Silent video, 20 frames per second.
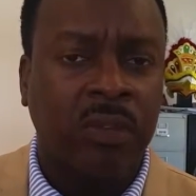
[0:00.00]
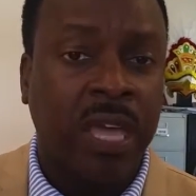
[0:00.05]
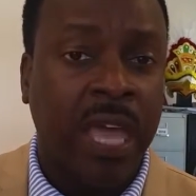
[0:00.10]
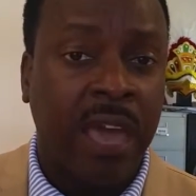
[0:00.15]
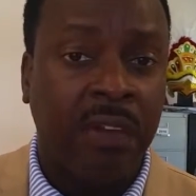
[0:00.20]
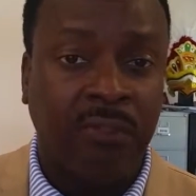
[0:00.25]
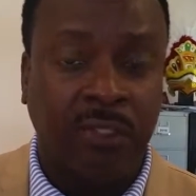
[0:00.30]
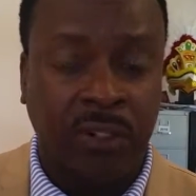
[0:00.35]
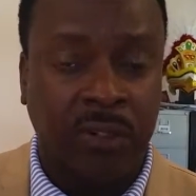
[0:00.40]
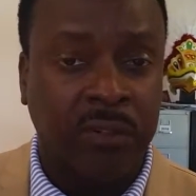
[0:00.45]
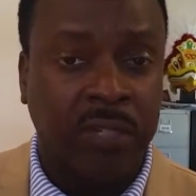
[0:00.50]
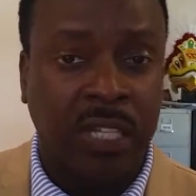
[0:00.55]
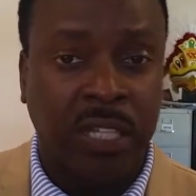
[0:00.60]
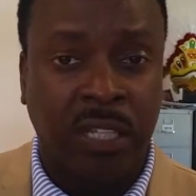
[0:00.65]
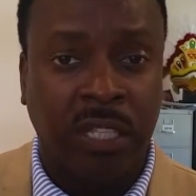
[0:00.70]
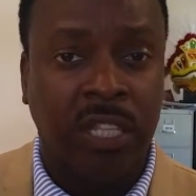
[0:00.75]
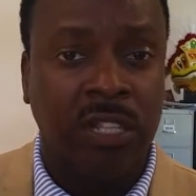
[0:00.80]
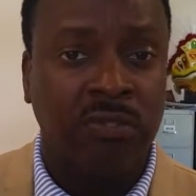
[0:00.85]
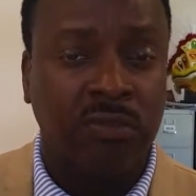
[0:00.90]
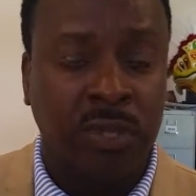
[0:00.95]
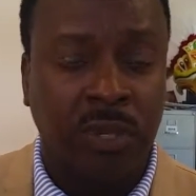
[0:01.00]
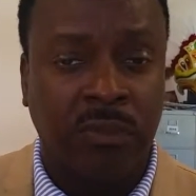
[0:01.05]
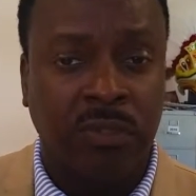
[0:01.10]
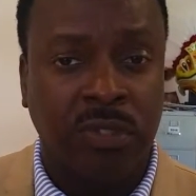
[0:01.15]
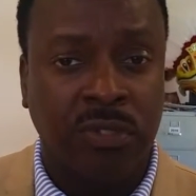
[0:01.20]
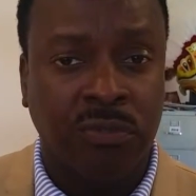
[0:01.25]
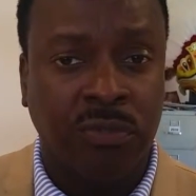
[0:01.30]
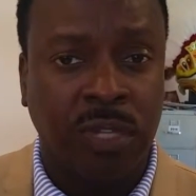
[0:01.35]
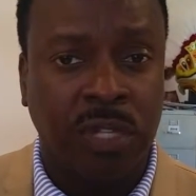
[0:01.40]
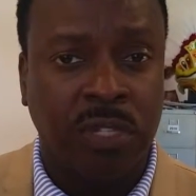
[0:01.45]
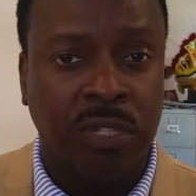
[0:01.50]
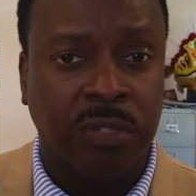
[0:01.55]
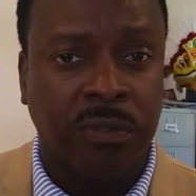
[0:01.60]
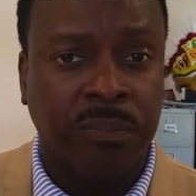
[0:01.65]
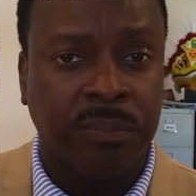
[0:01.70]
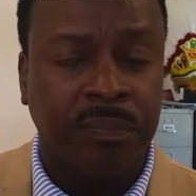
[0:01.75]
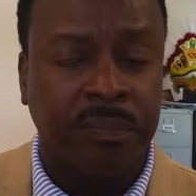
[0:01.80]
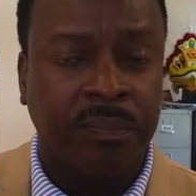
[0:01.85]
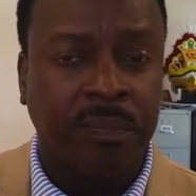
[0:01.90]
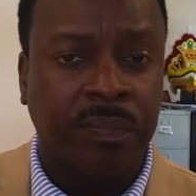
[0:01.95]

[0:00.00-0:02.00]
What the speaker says: ever in the history of this region,